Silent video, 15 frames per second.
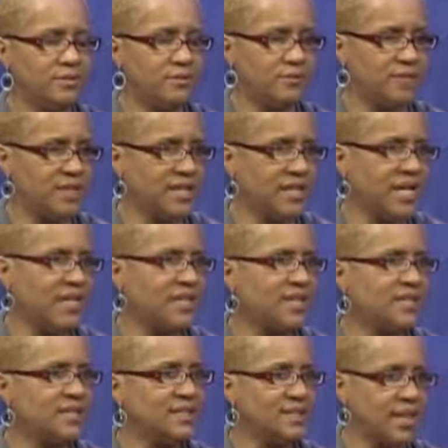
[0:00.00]

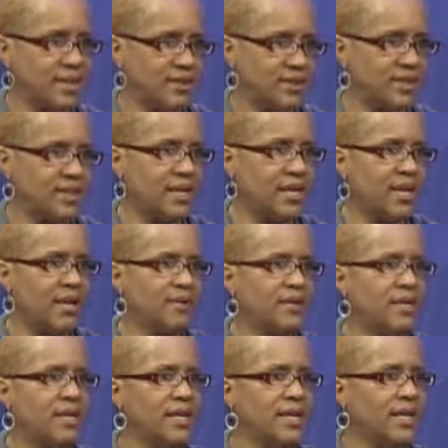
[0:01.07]
phonetically sound it out
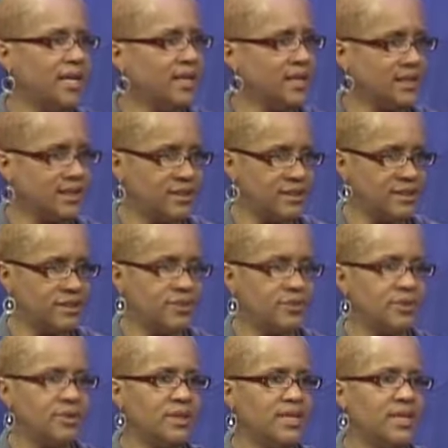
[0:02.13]
and listen
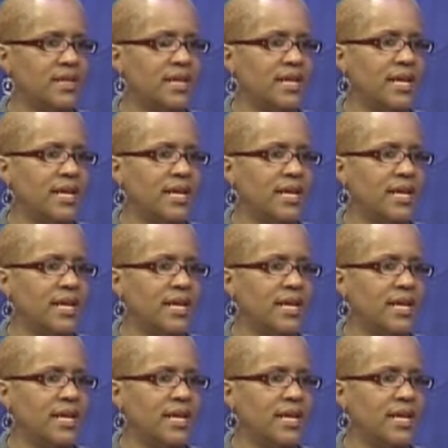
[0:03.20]
to it.